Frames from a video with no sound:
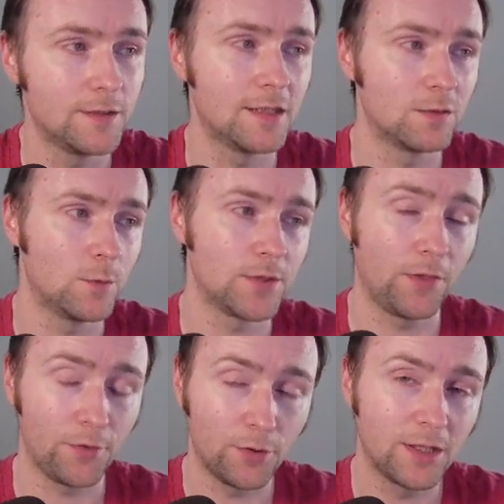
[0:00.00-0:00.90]
This was a
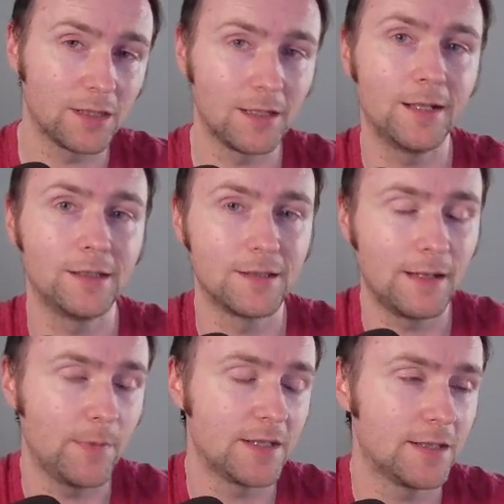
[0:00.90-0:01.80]
3rd kit that I
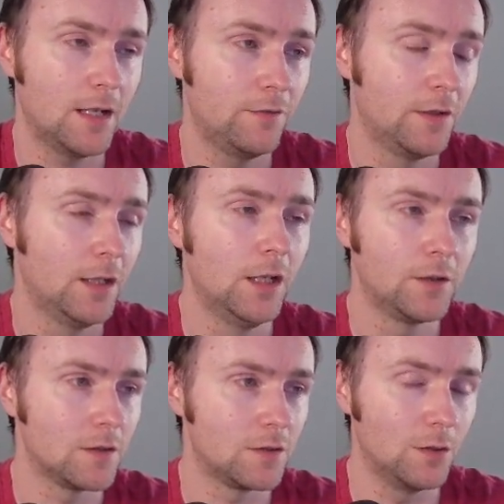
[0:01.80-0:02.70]
designed myself
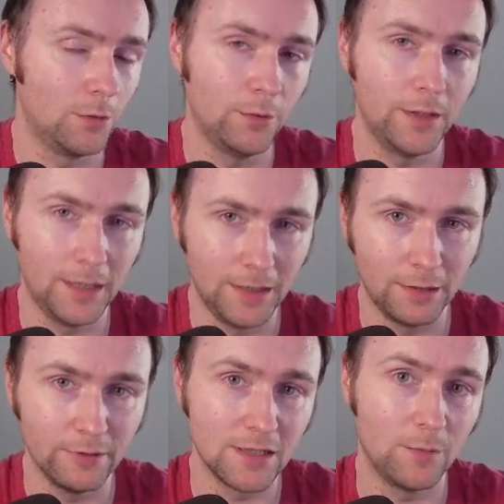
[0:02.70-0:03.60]
just to include in the
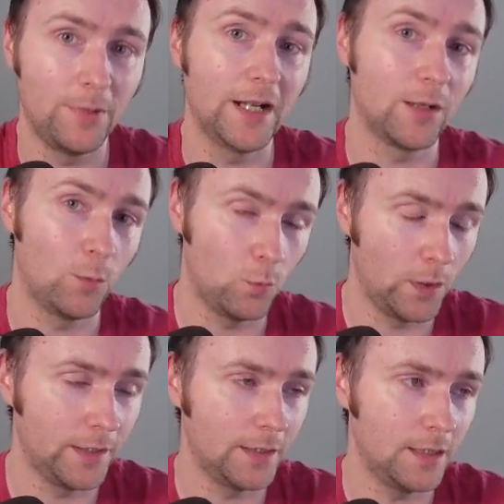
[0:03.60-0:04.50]
original pack
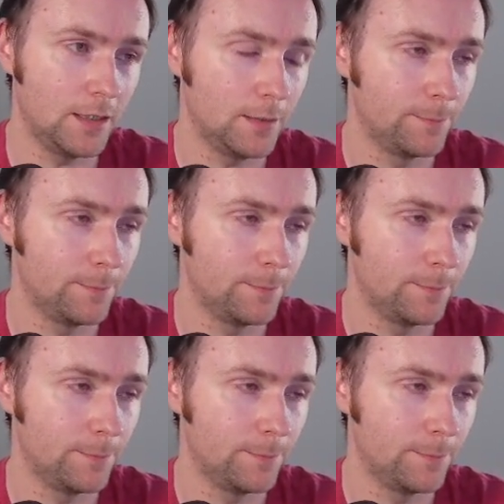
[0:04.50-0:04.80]
when the